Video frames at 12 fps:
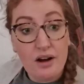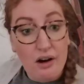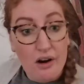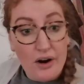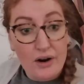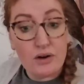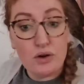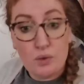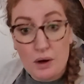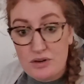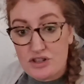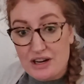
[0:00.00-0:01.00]
our
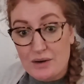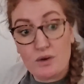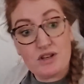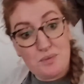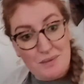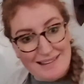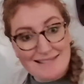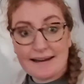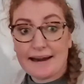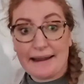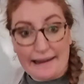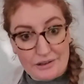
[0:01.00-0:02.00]
quotient, which means an
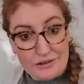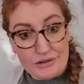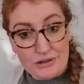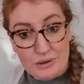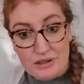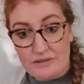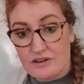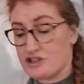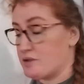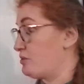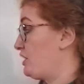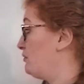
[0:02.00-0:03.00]
answer to a
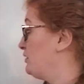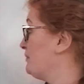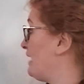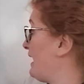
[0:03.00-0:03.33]
division problem, I